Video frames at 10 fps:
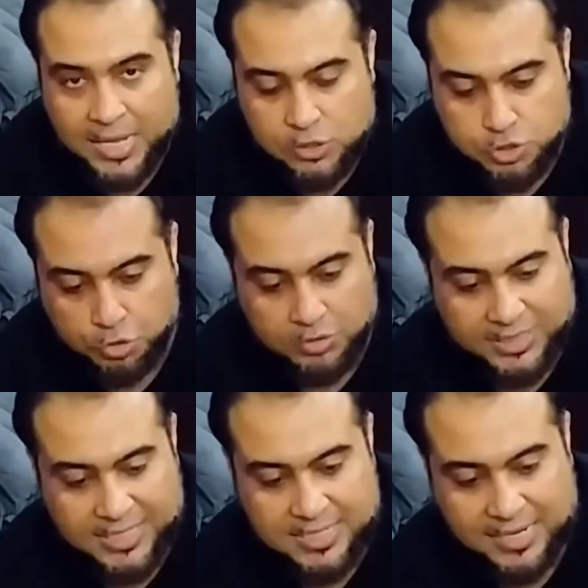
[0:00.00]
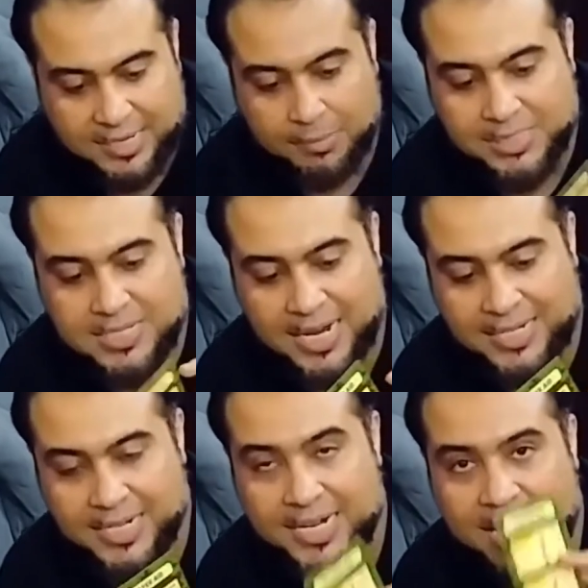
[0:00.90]
So these are
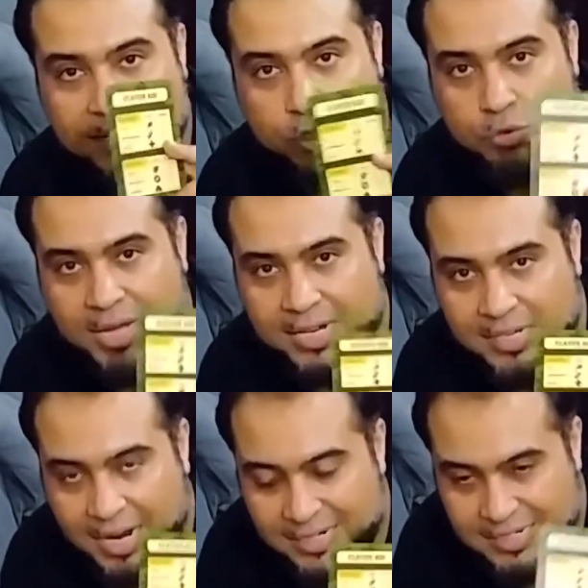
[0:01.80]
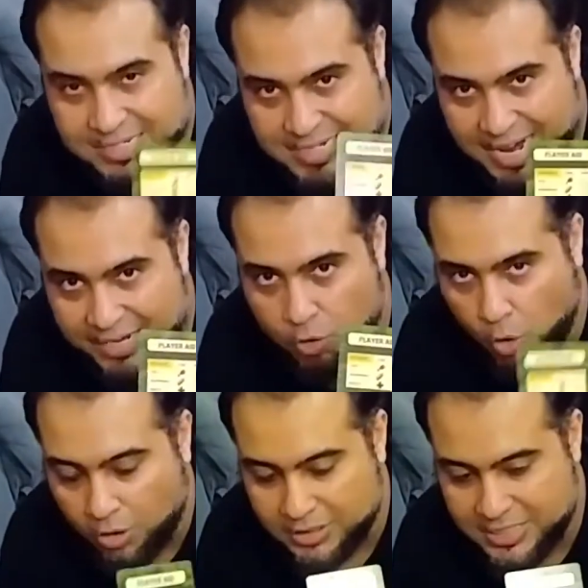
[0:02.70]
double-sided and you can understand
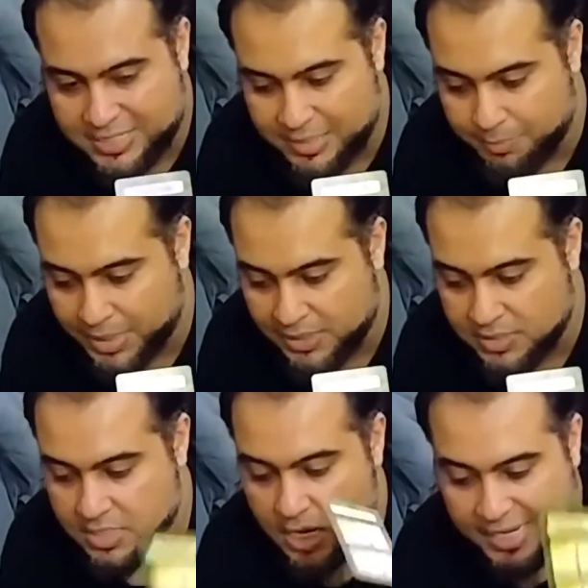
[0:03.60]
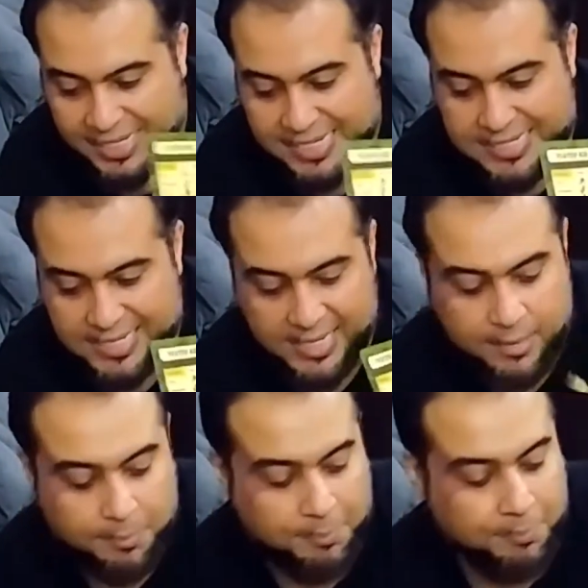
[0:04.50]
all the symbols
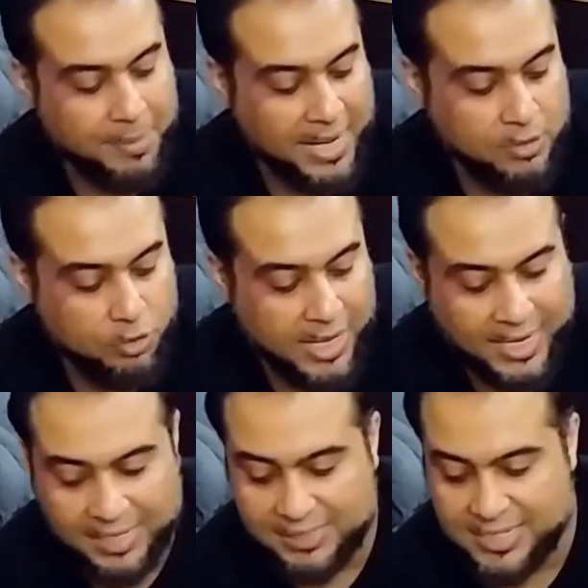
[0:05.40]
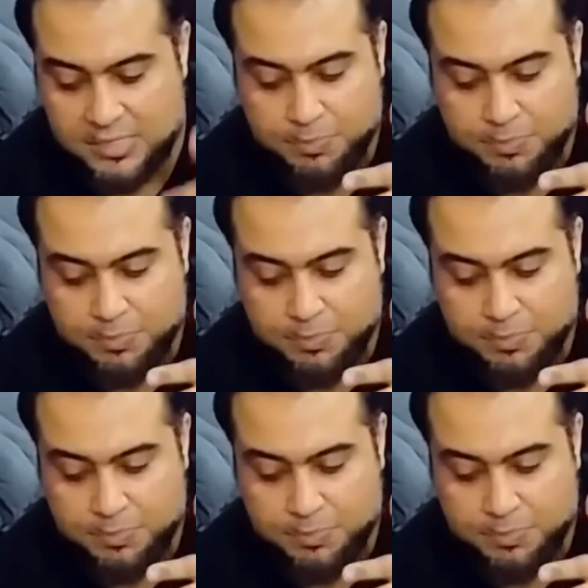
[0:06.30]
easily by looking at these,